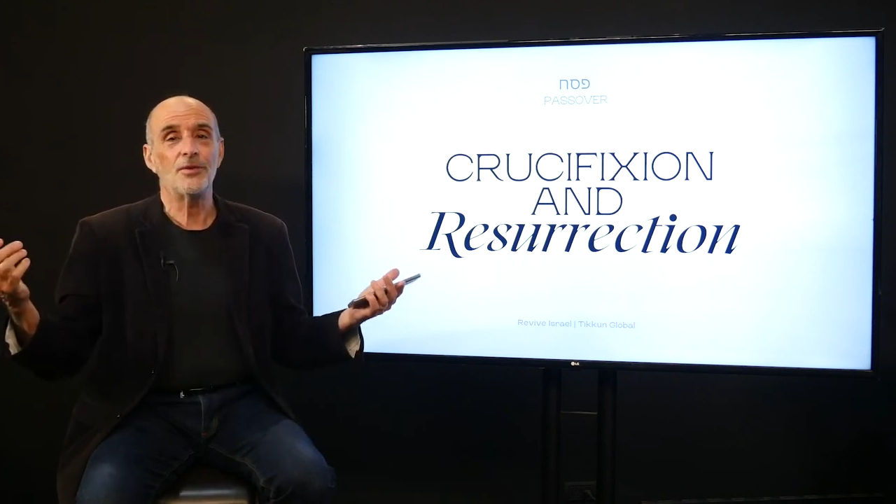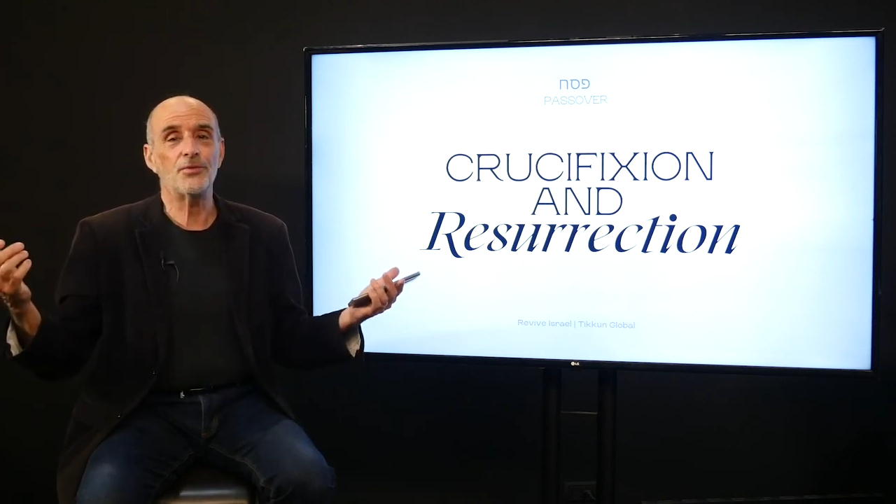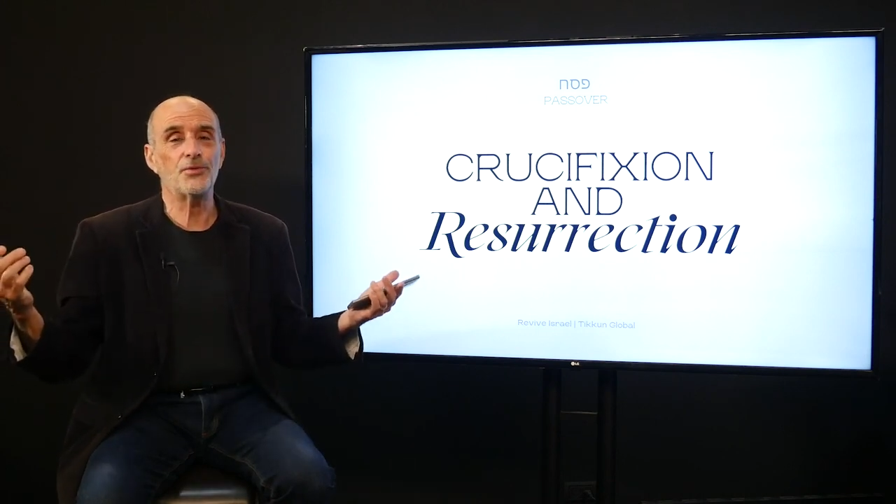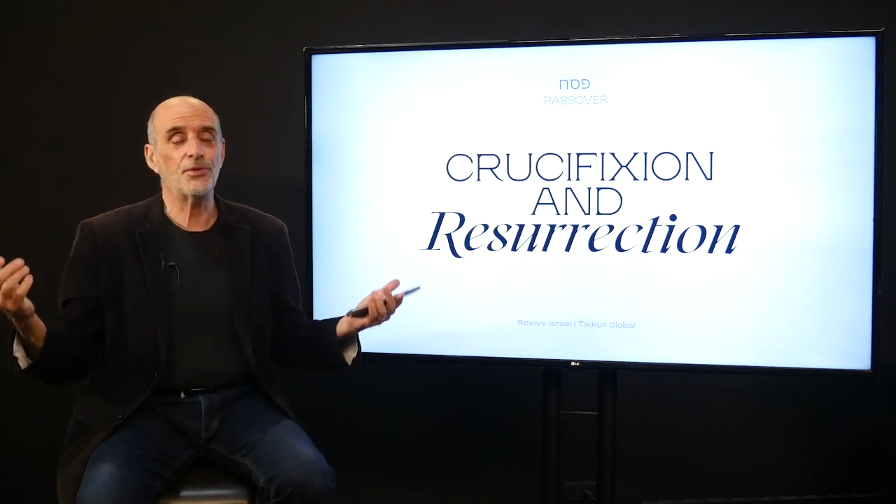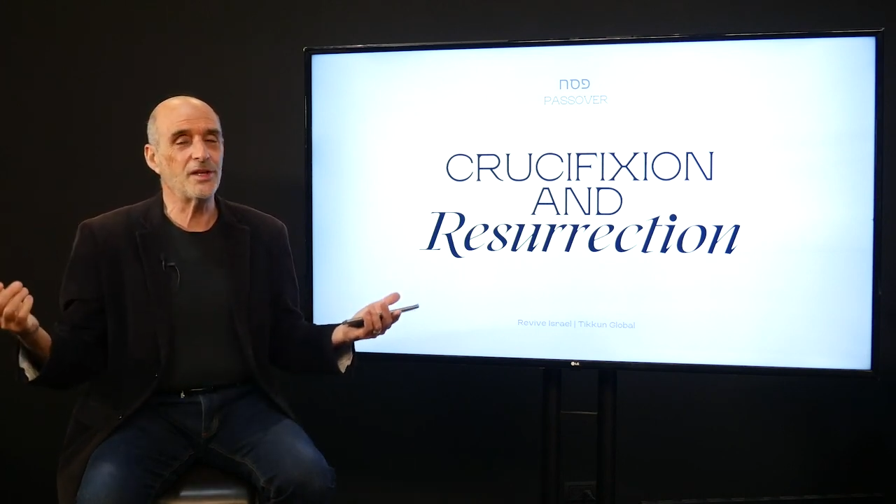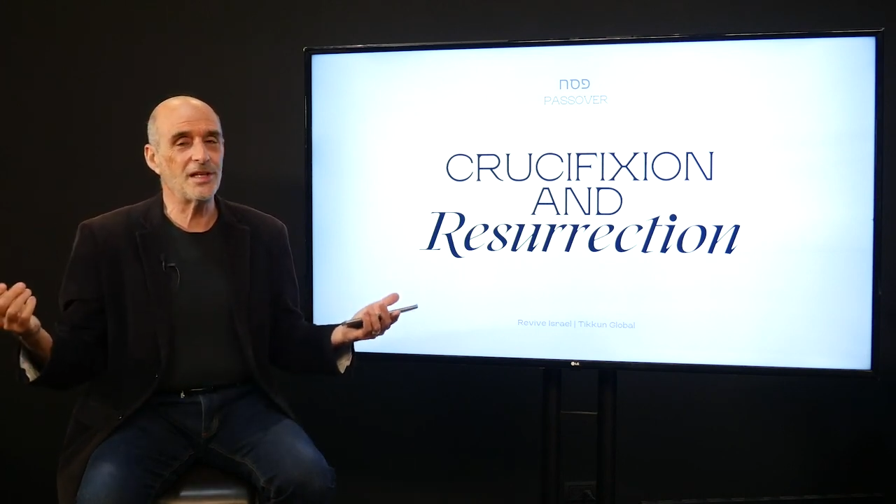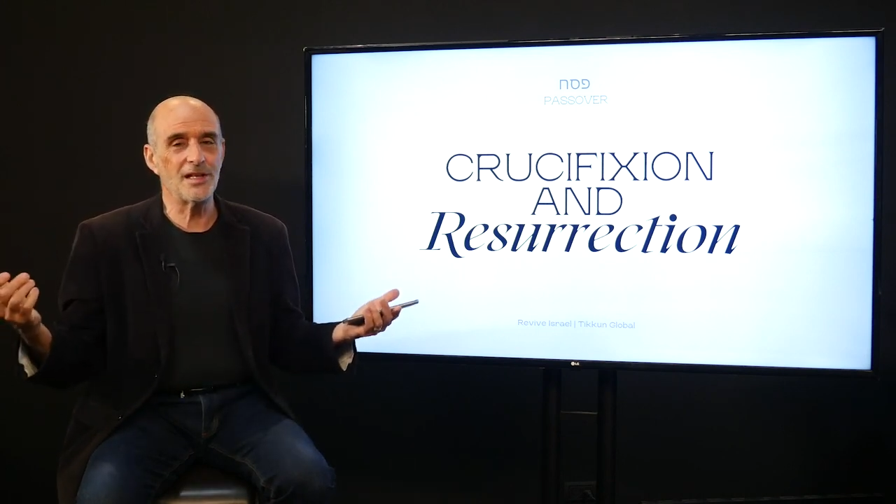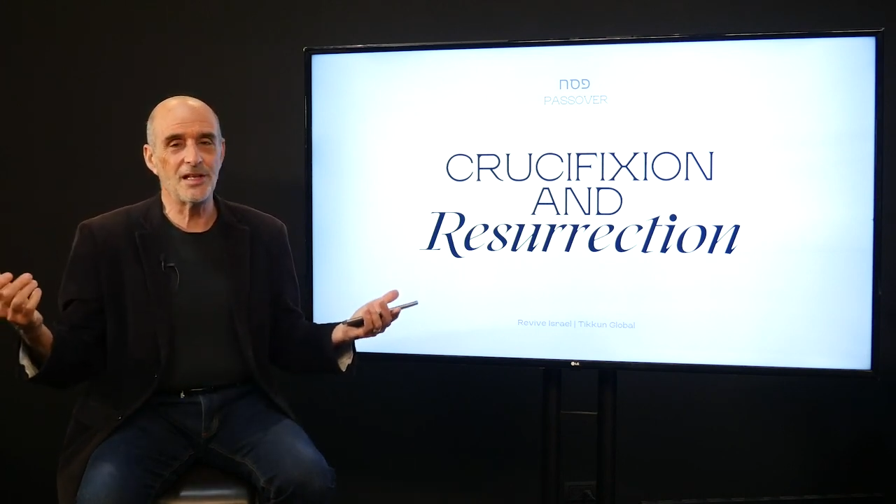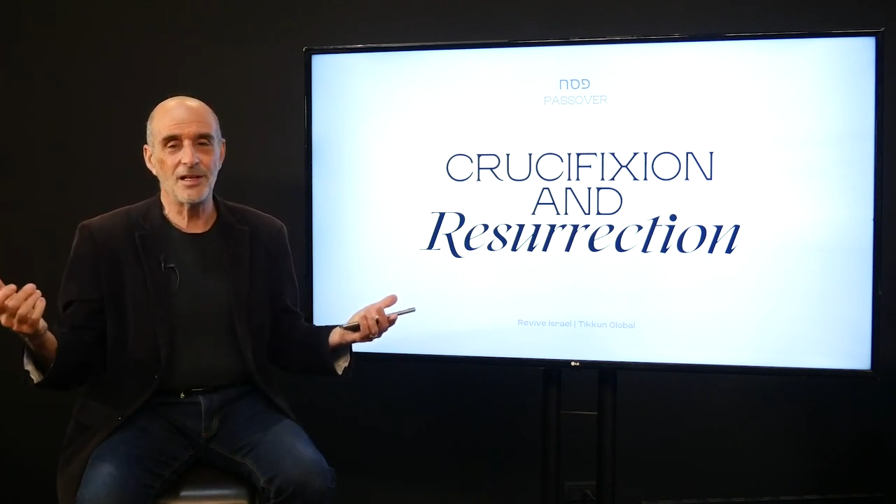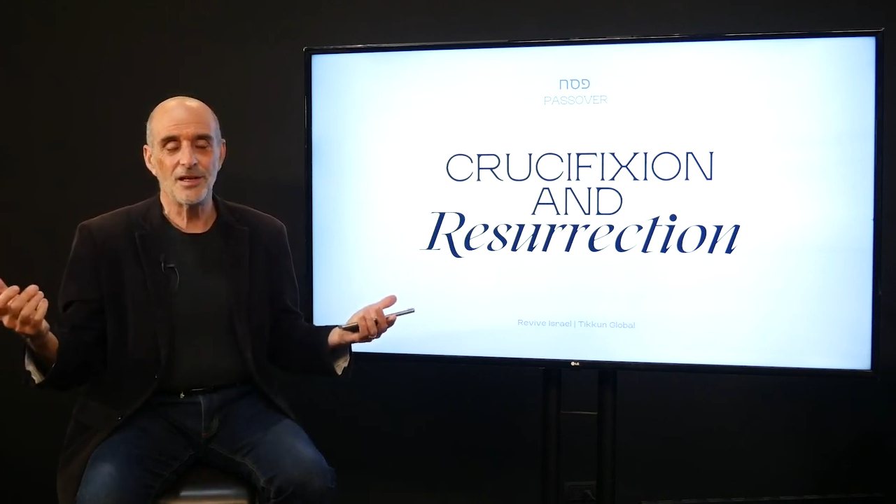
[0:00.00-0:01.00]

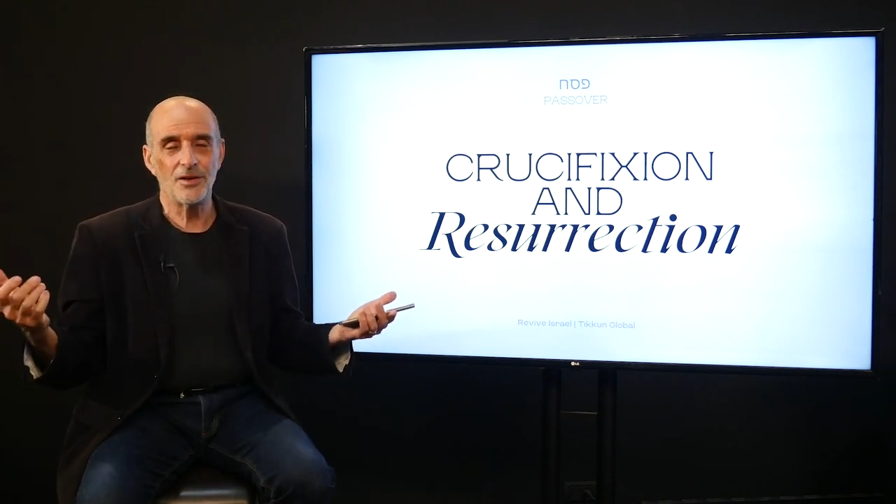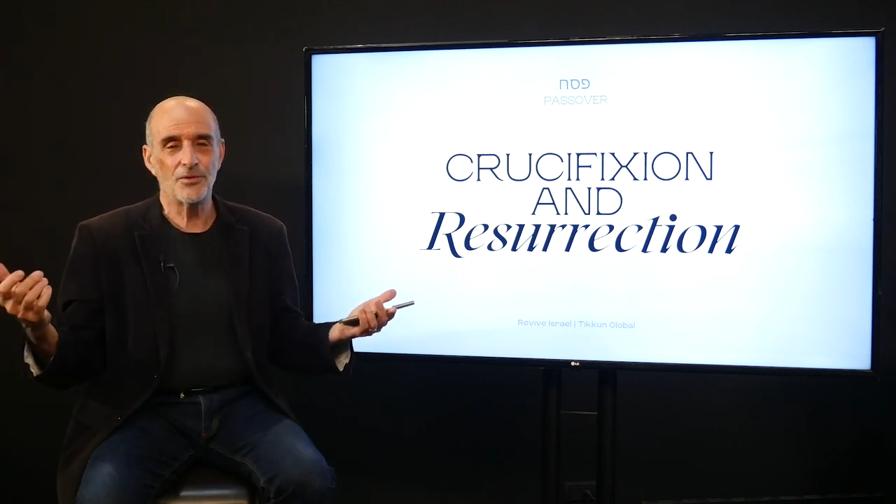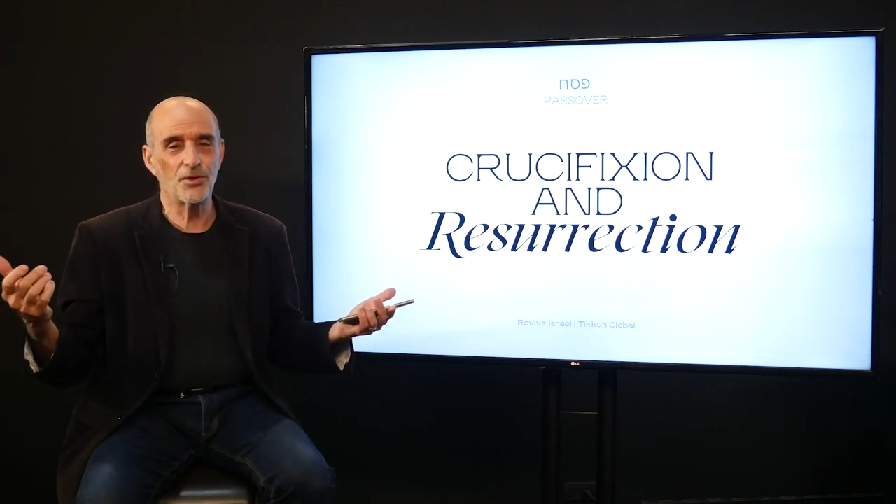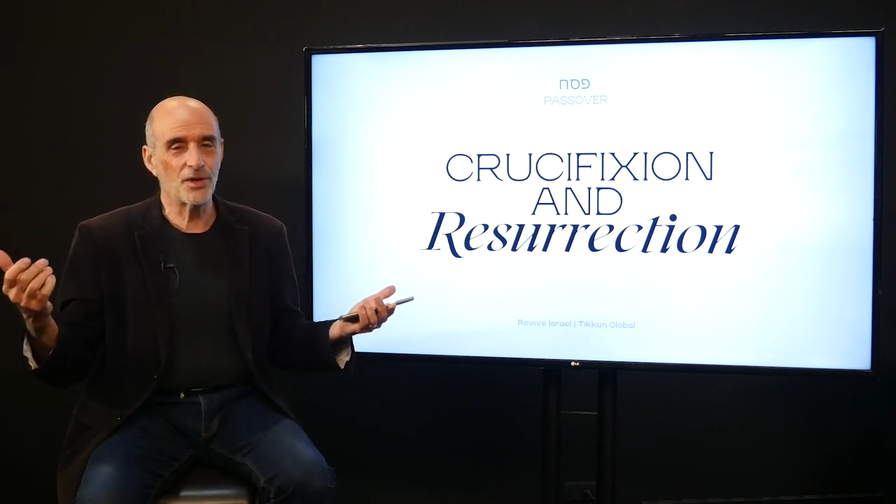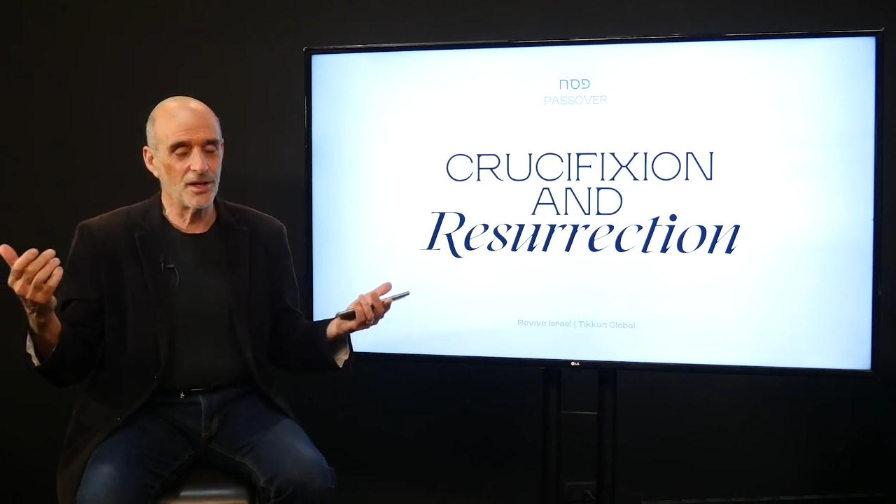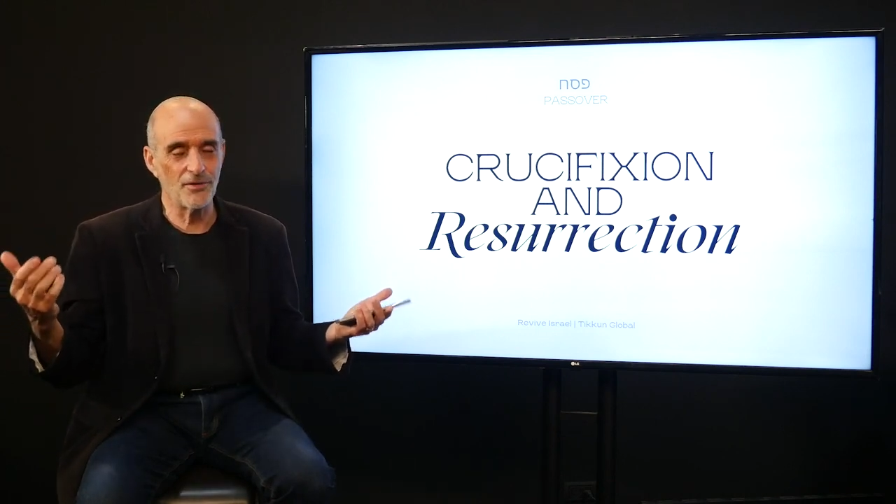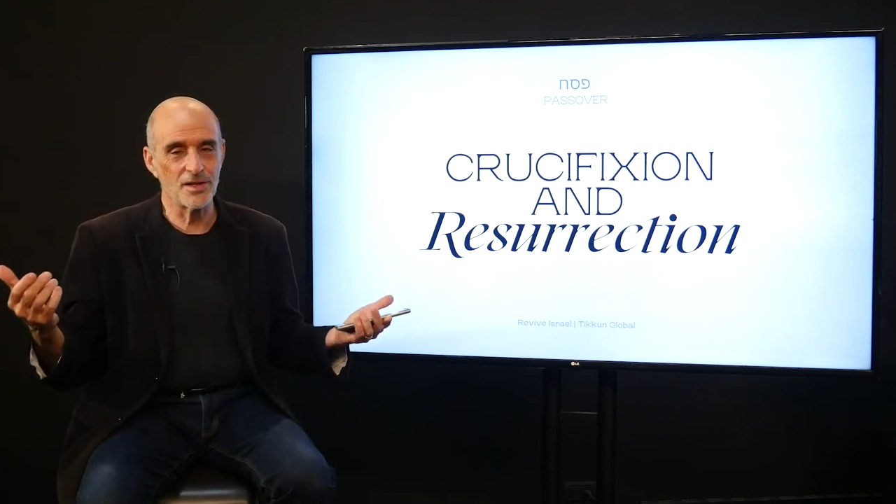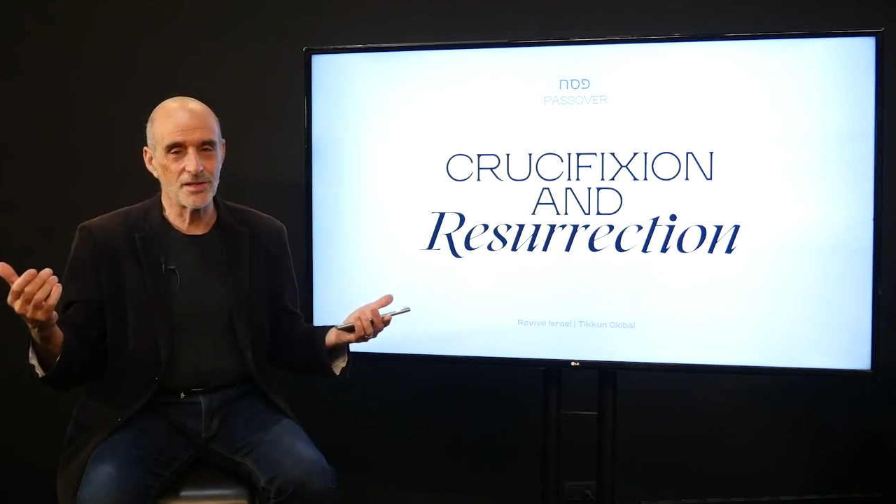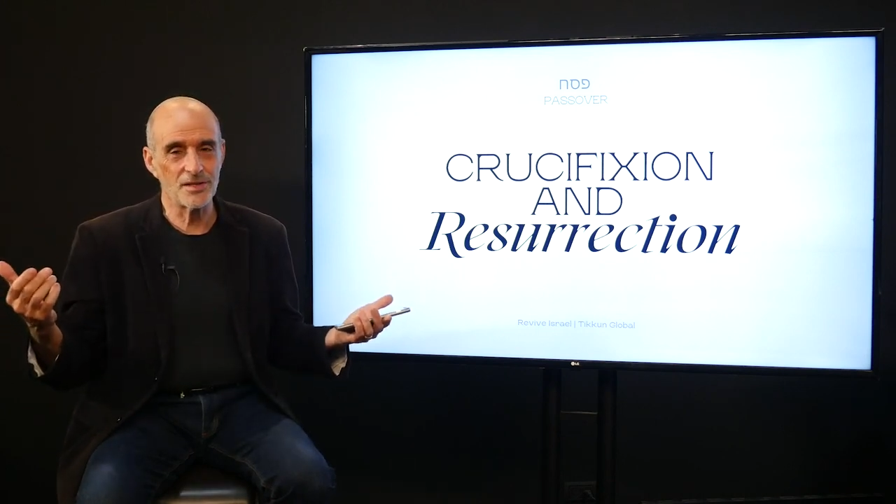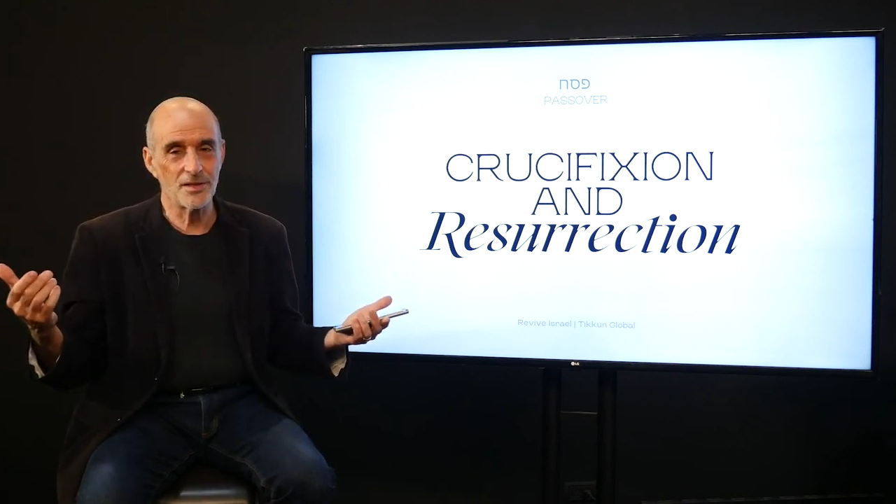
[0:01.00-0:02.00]
freely forgive
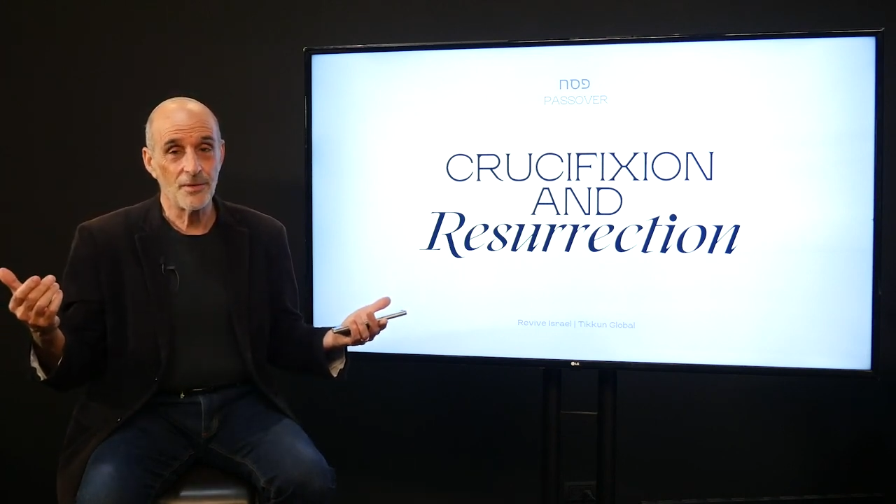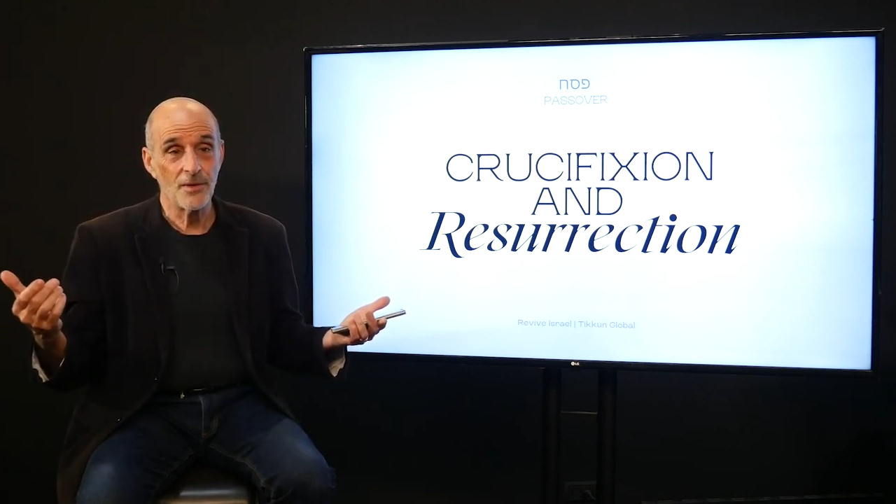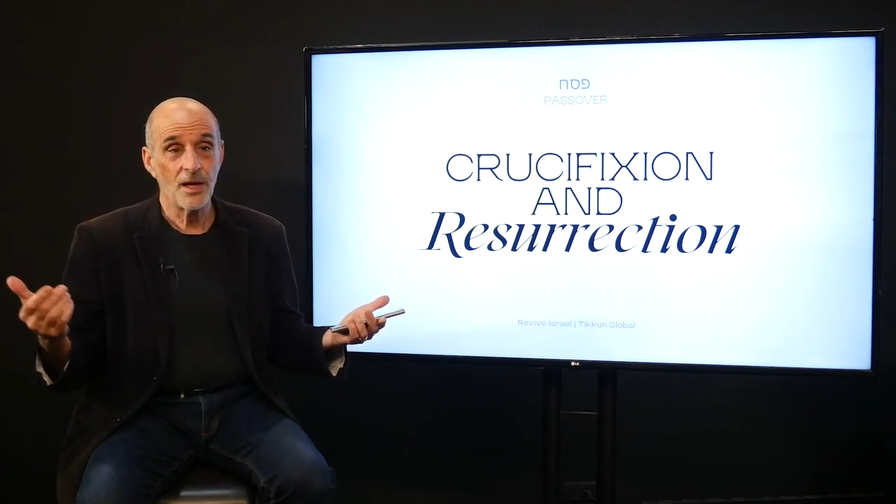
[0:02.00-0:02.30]
us.